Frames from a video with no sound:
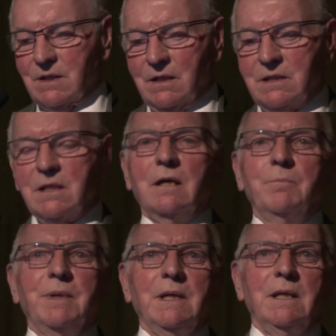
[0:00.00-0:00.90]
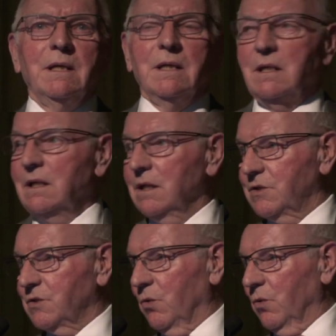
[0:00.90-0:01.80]
ICRP has
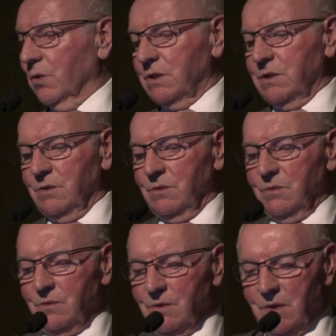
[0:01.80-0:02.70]
sought to